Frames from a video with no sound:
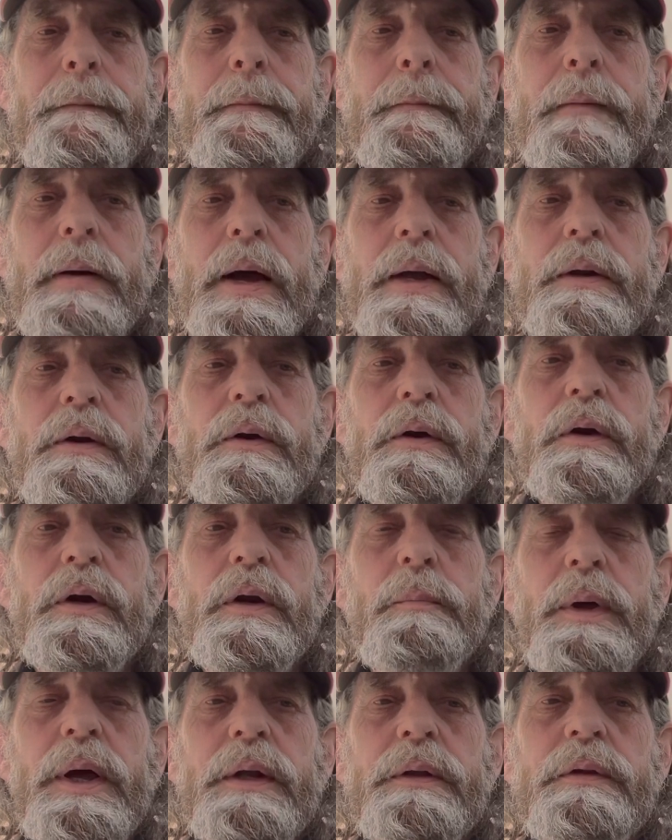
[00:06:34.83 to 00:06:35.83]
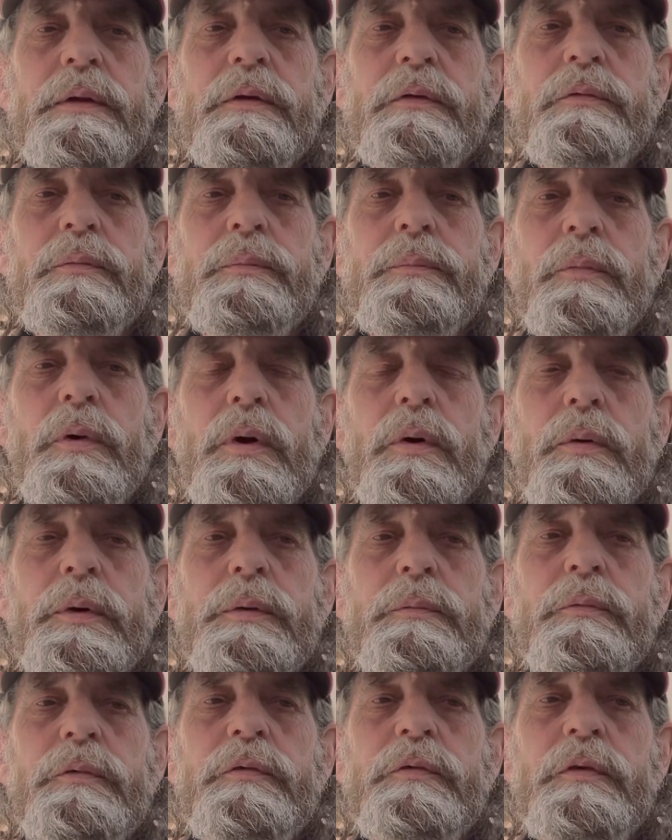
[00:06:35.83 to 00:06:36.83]
I'd heard about this. Well,
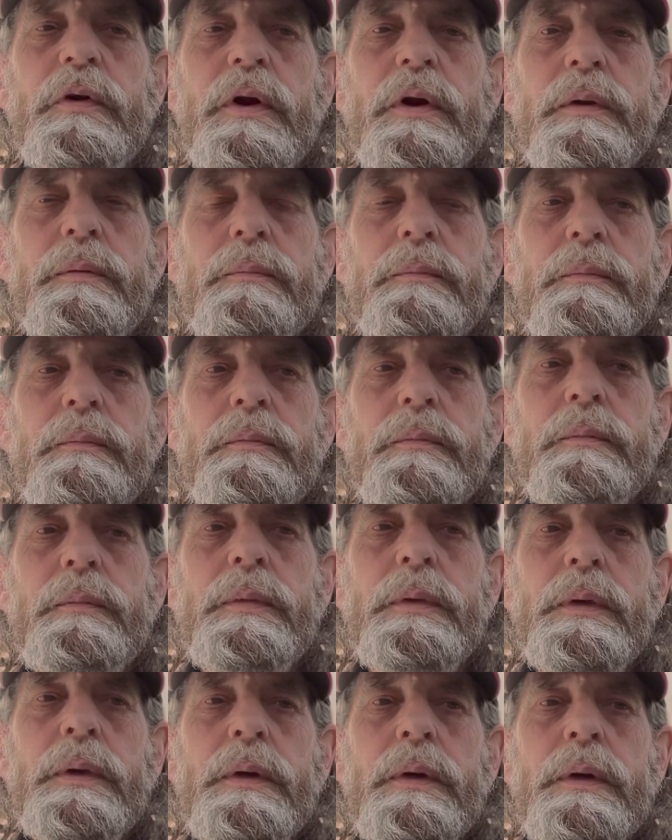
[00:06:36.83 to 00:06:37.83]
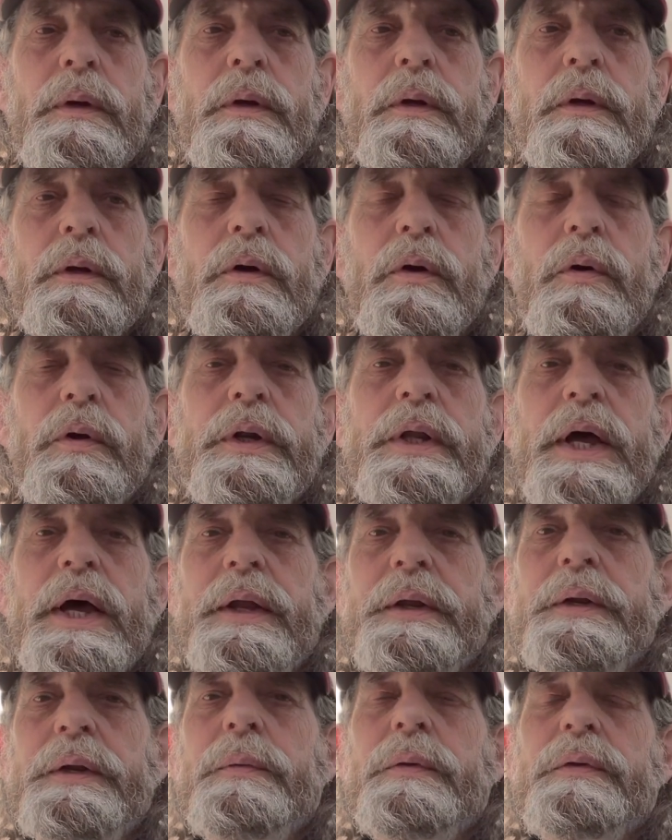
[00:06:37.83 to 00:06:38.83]
we started going
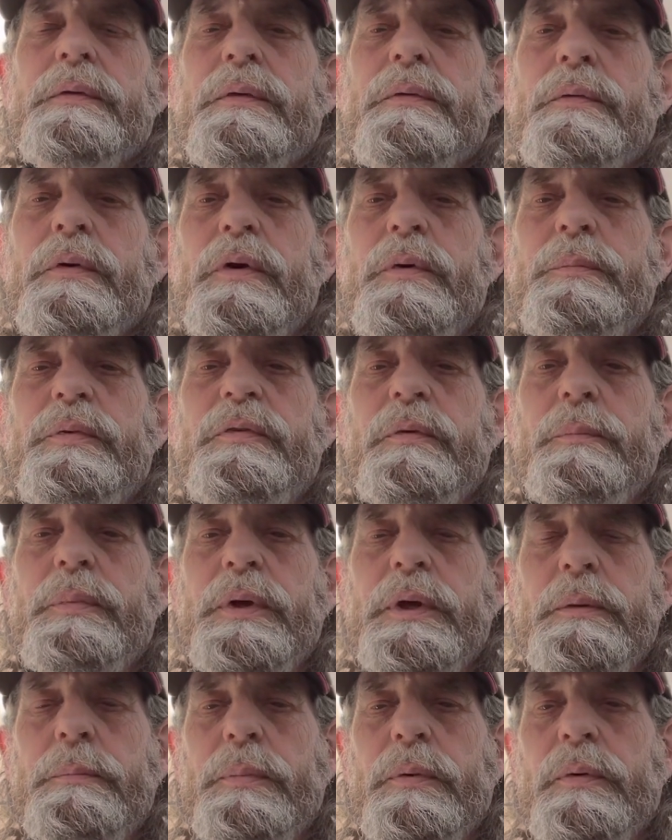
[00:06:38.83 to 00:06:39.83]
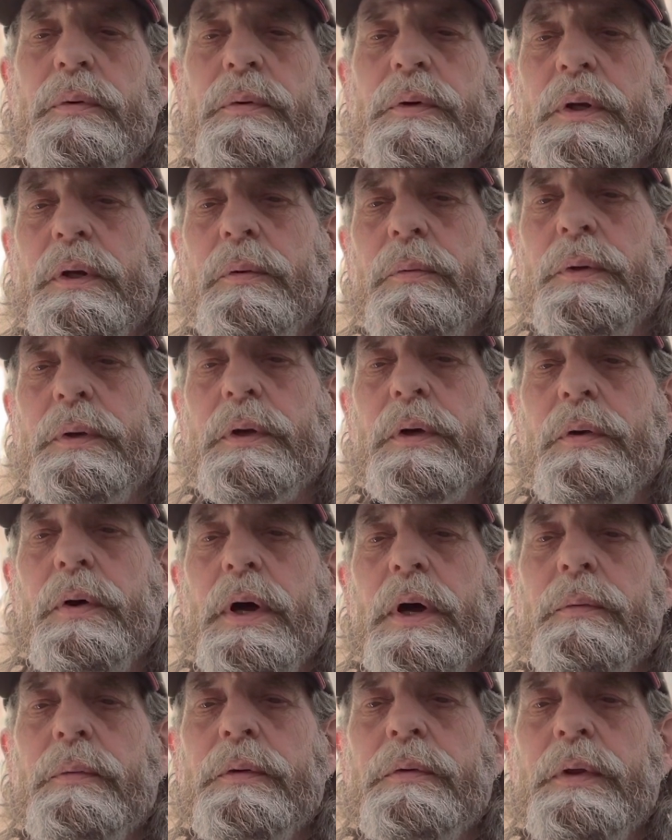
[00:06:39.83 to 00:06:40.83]
down there with groups of people. You know, we go
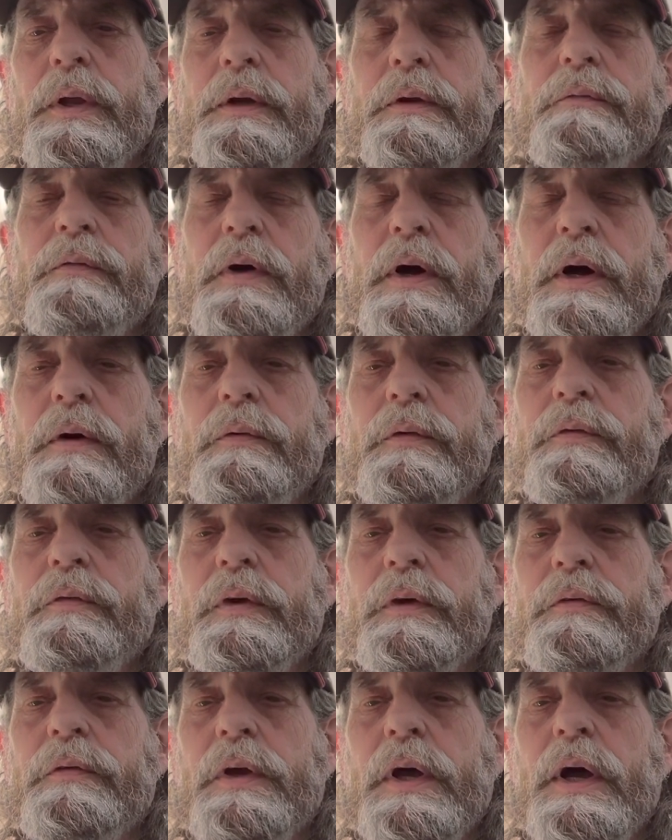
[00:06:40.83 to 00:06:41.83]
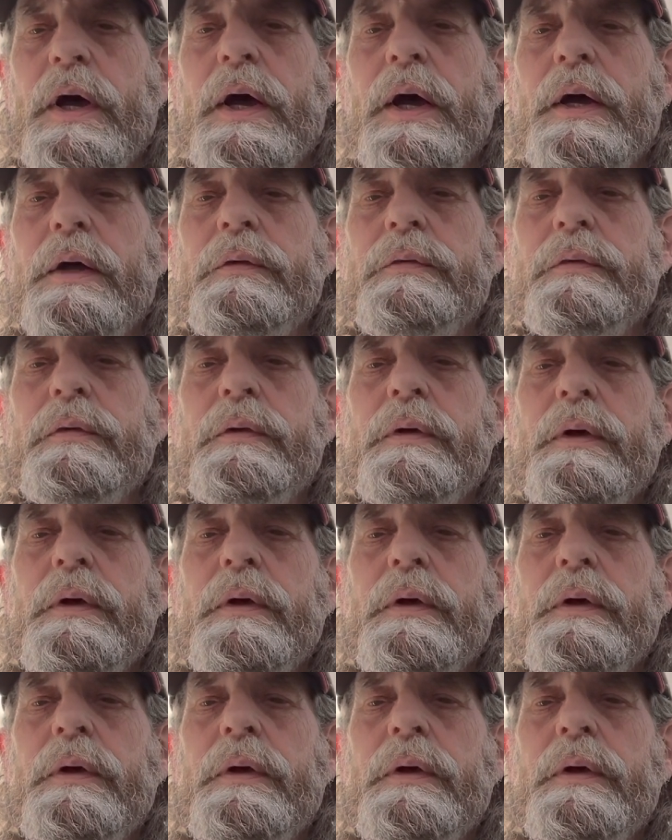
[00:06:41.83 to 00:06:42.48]
out with like five or six guys,